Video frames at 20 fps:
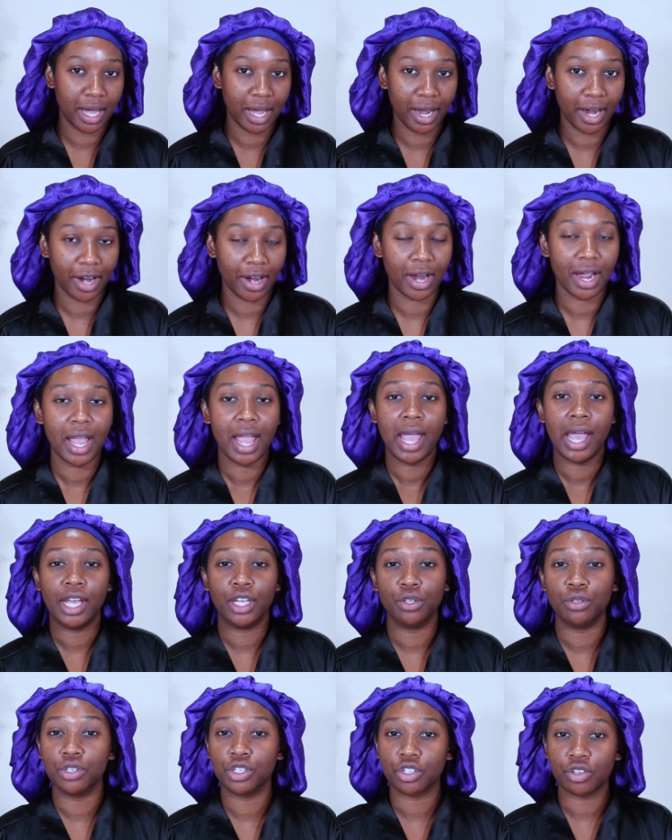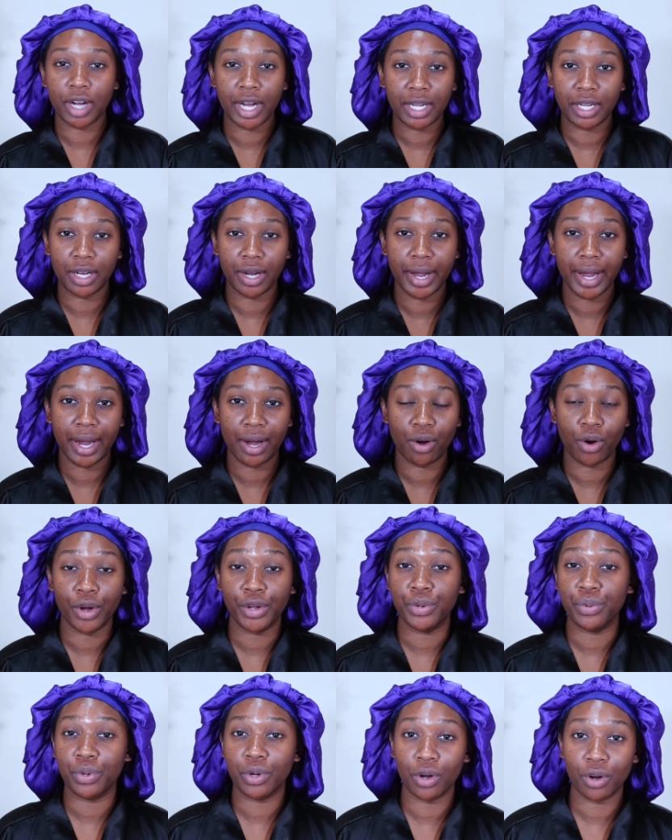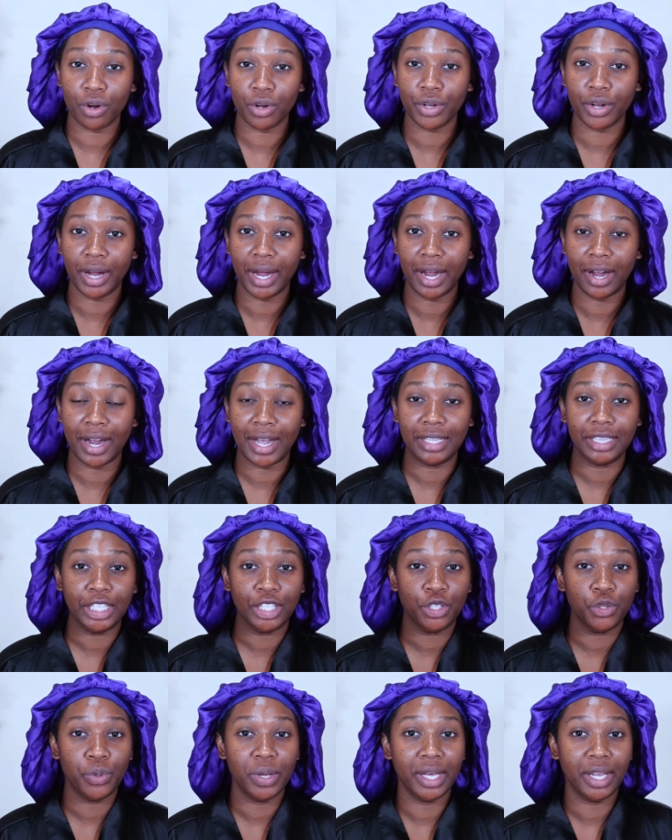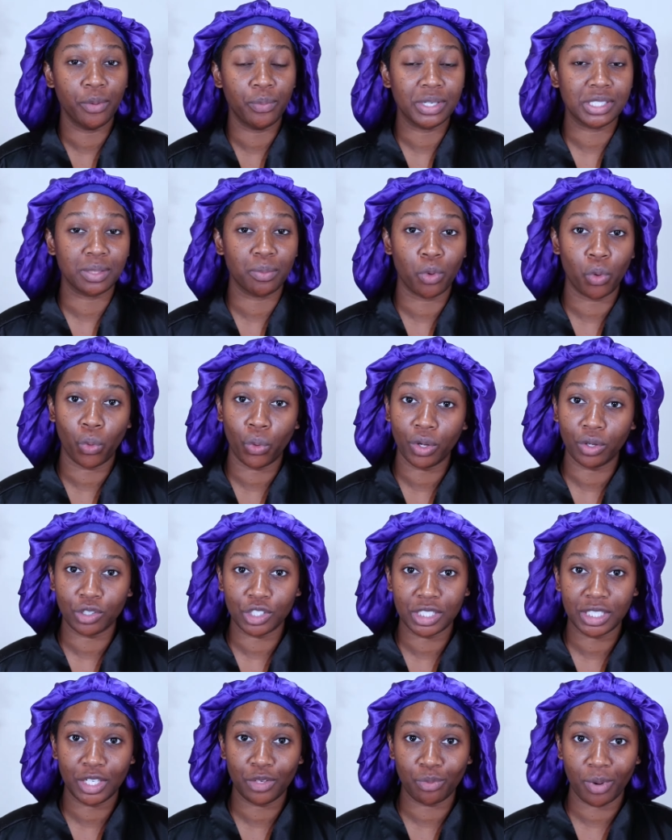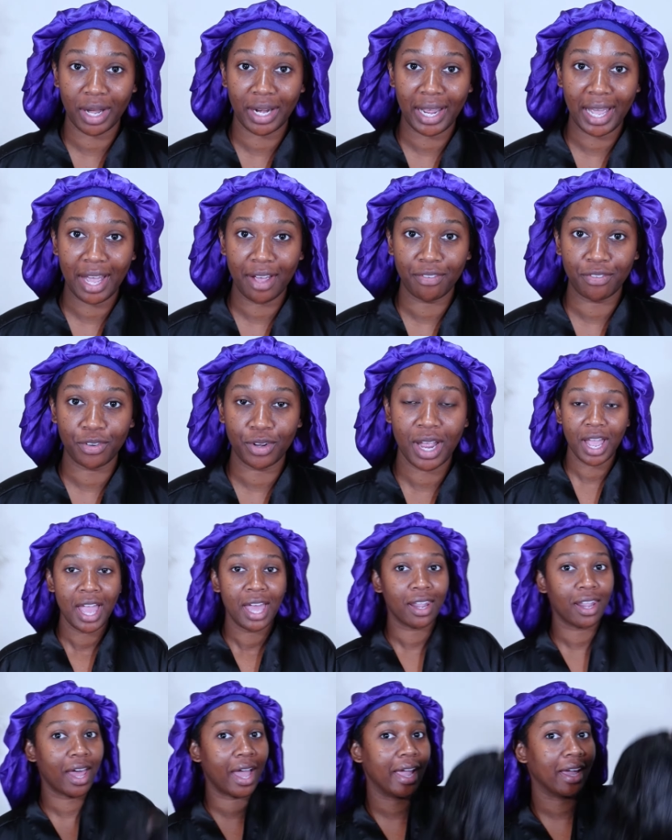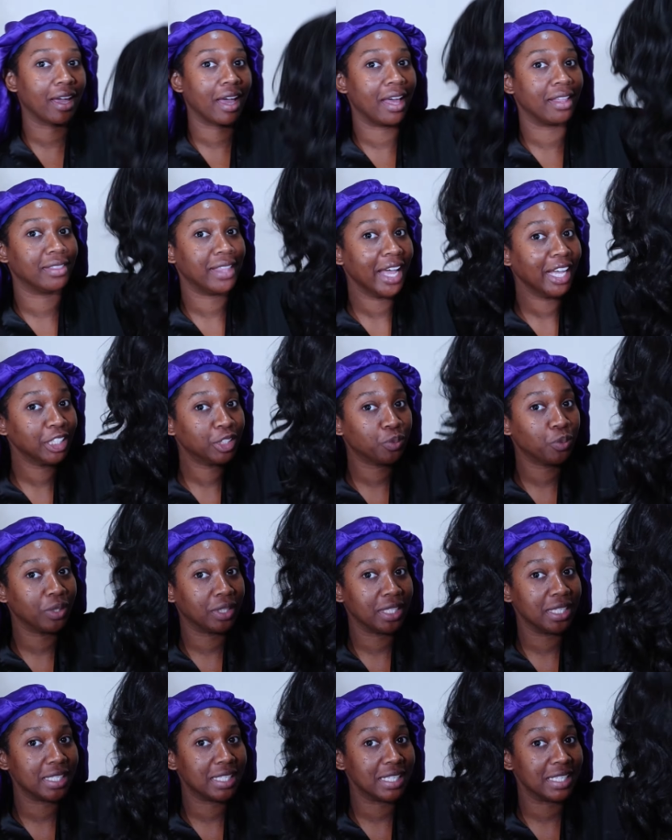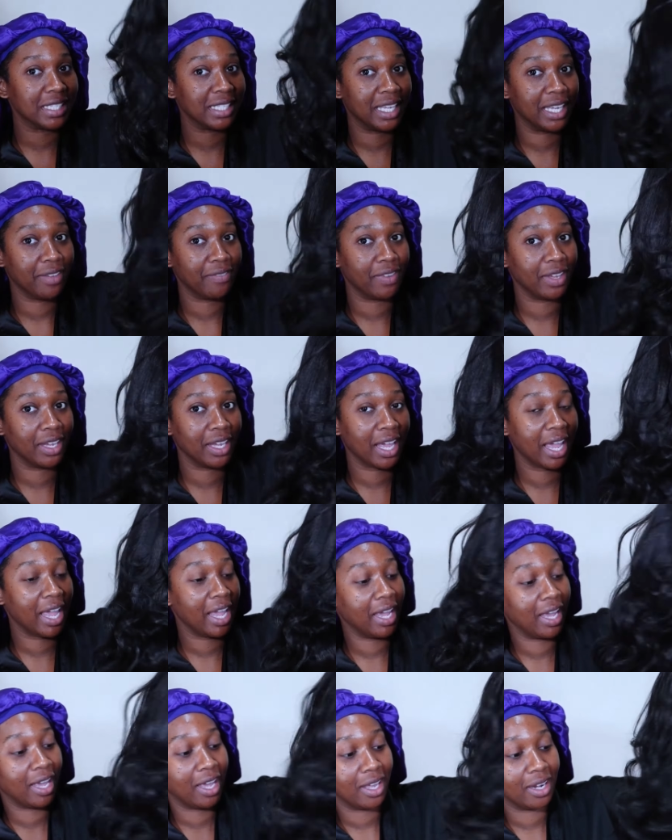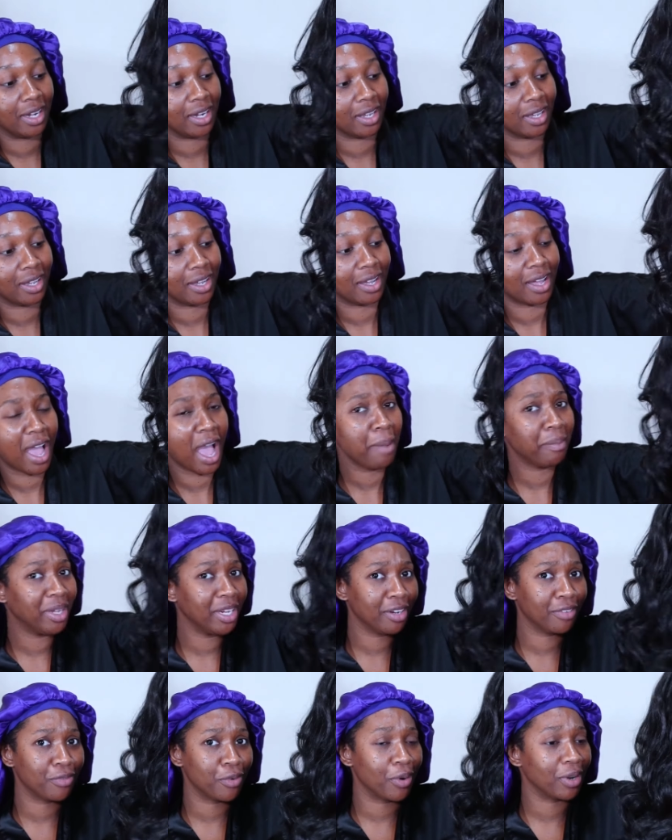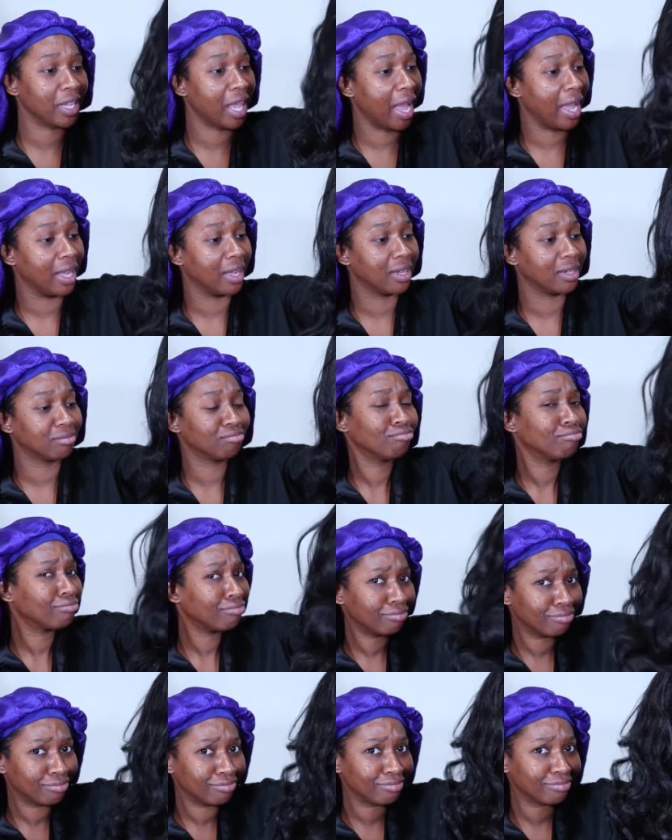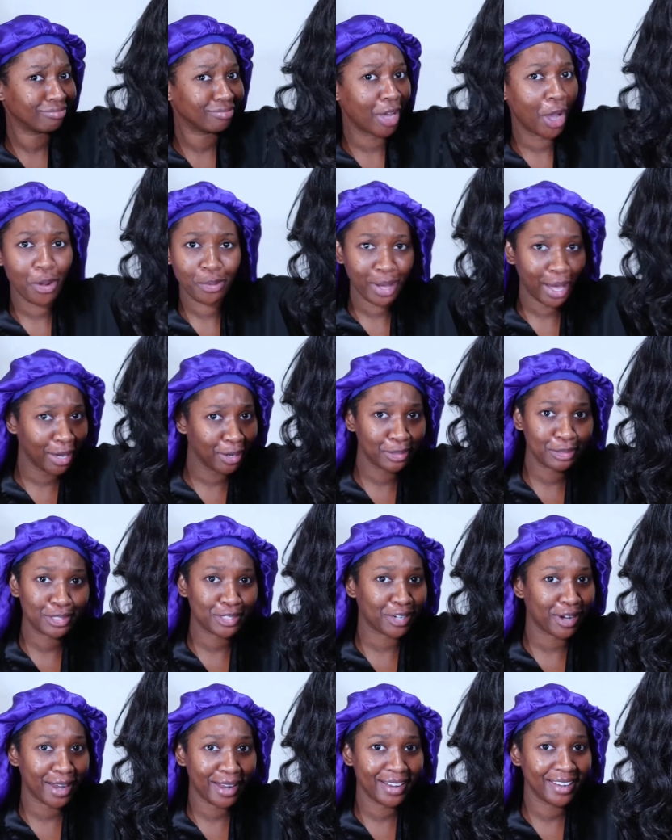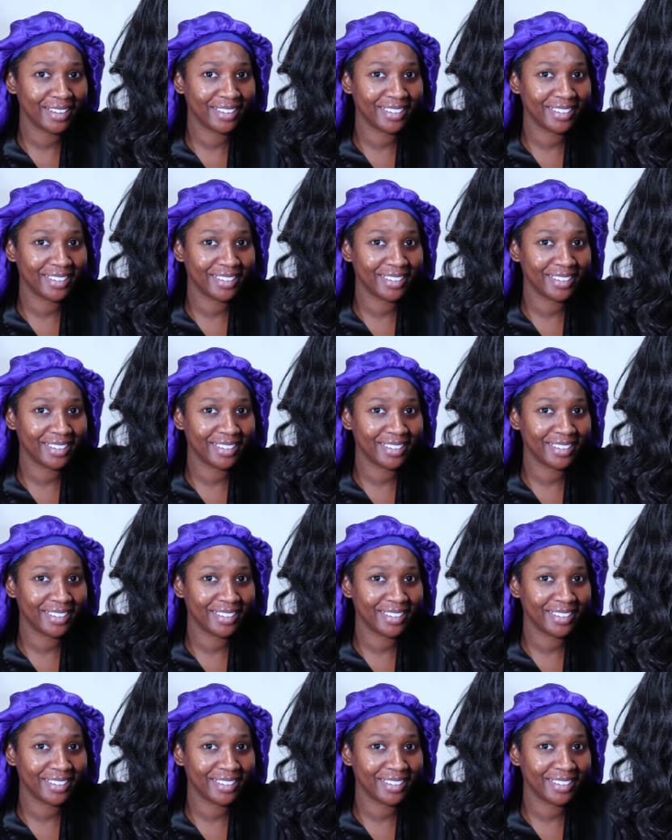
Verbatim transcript: hair, and you straighten your hair or you curl your hair and then you hit it with some oil sheen right after like that's what this is giving and i'm here for it. like okay outre